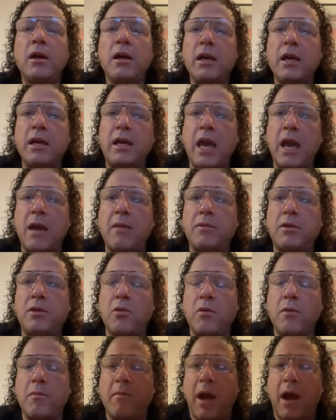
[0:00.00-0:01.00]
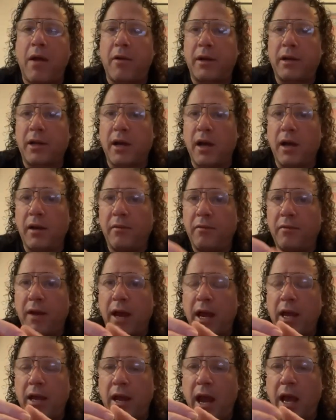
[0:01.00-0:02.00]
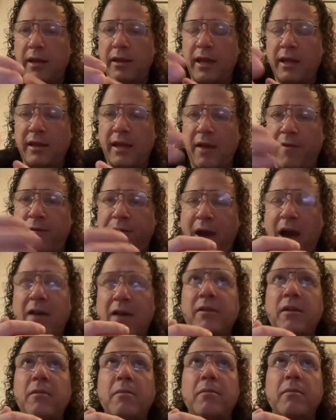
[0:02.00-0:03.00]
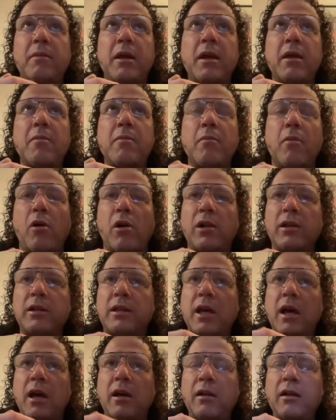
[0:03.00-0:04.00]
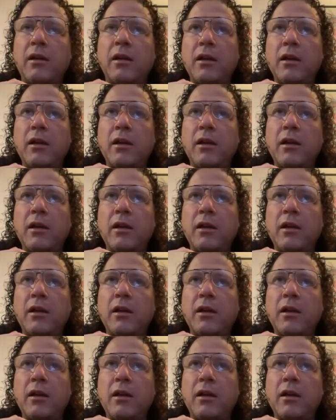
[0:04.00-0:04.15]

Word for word: he came to America, right? I think they found him in Malta.